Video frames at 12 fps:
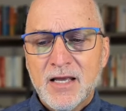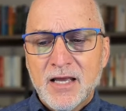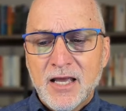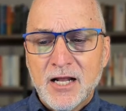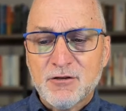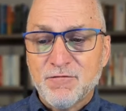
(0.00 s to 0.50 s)

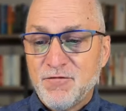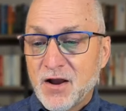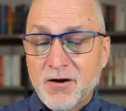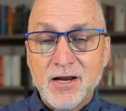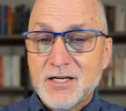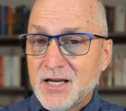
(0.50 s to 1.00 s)
It's
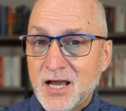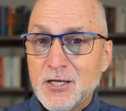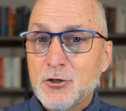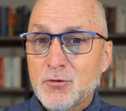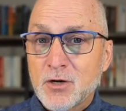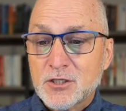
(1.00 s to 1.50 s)
very
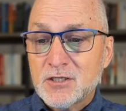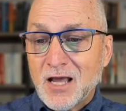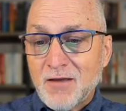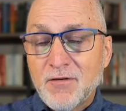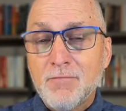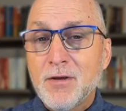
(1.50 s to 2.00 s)
tenuous.
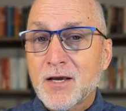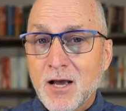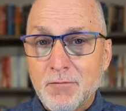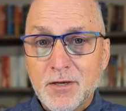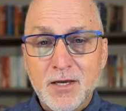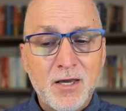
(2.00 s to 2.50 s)
David
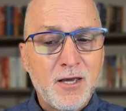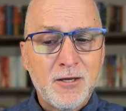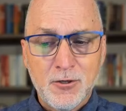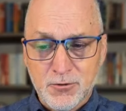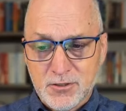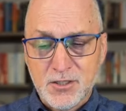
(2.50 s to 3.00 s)
becoming king,
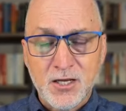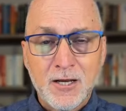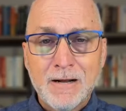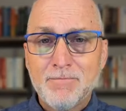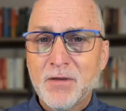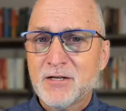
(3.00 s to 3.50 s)
you'll see,
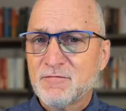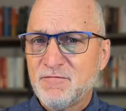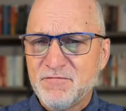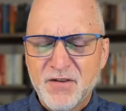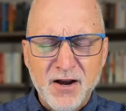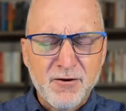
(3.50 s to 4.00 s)
it's
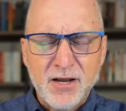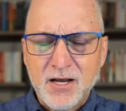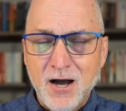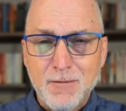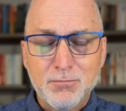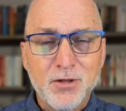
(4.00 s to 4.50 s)
very
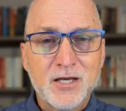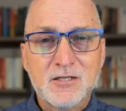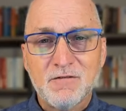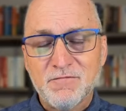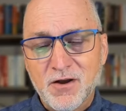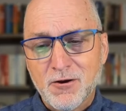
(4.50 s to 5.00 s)
complex
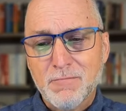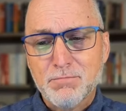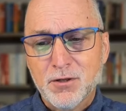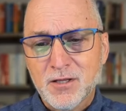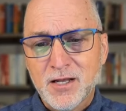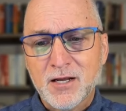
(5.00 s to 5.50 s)
and very
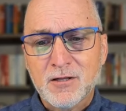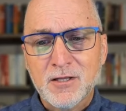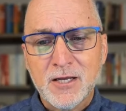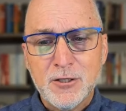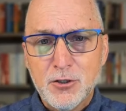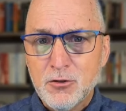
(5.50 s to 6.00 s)
politically
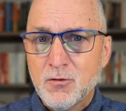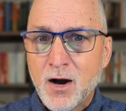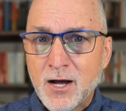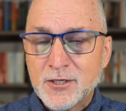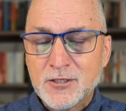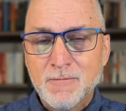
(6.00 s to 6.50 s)

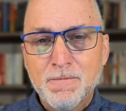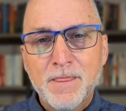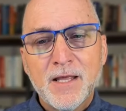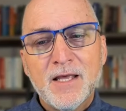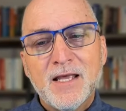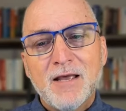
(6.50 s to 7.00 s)
nuanced,
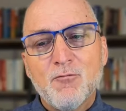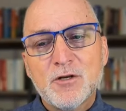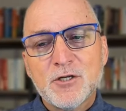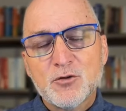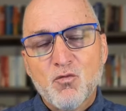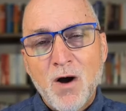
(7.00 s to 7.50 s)
which
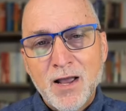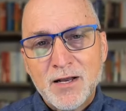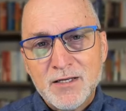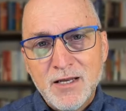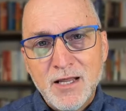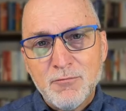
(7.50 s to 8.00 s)
is why
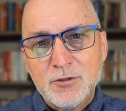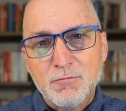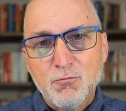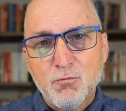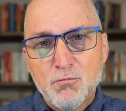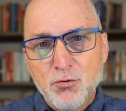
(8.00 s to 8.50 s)
it was
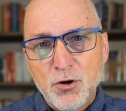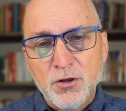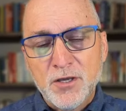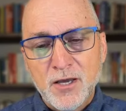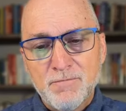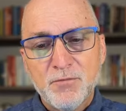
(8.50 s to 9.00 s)

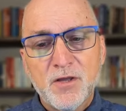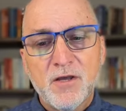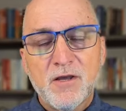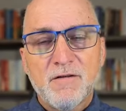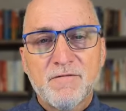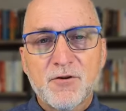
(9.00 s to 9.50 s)
brilliant
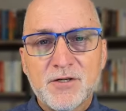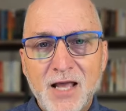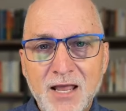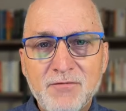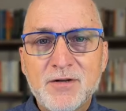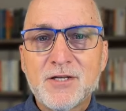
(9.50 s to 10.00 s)
for
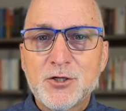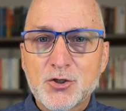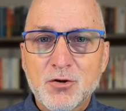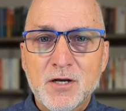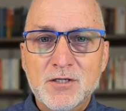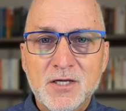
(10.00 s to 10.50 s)
David to
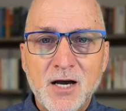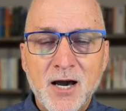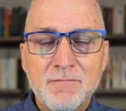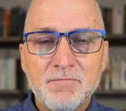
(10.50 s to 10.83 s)
trust God.